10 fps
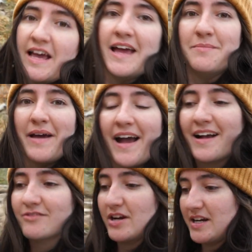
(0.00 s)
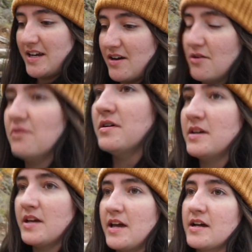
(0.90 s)
head back right now,
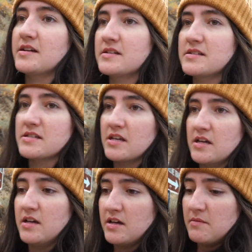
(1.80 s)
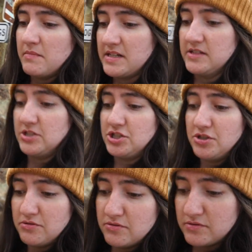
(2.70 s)
and my
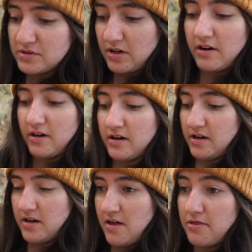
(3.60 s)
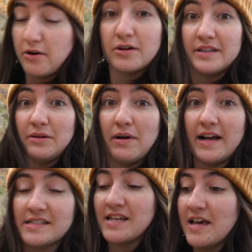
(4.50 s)
shoes are thoroughly wet.